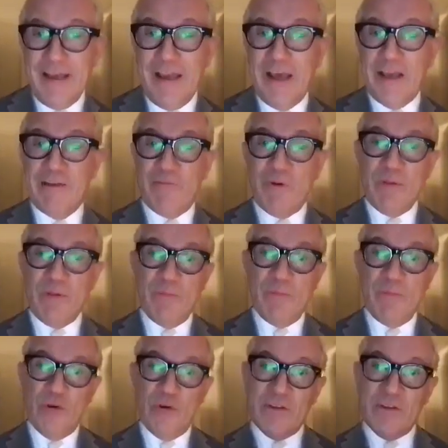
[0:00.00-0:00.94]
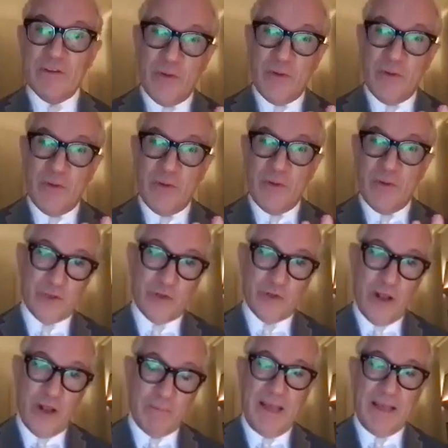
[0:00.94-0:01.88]
And if we move into every
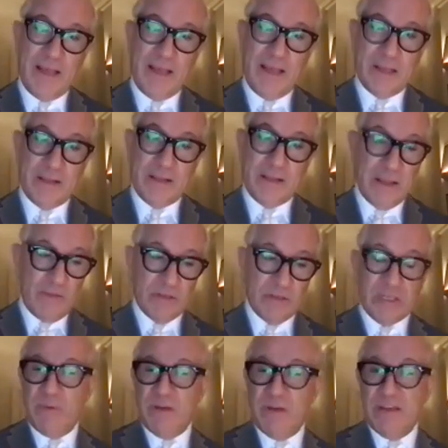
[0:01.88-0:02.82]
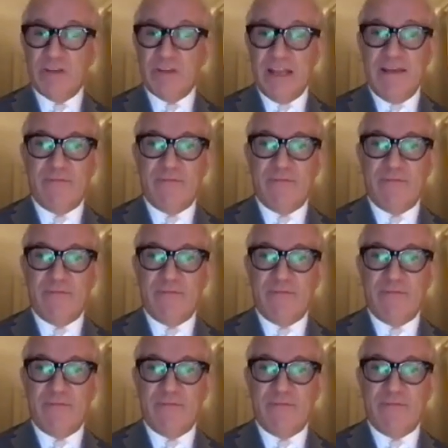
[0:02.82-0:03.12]
single culture on our planet, there is a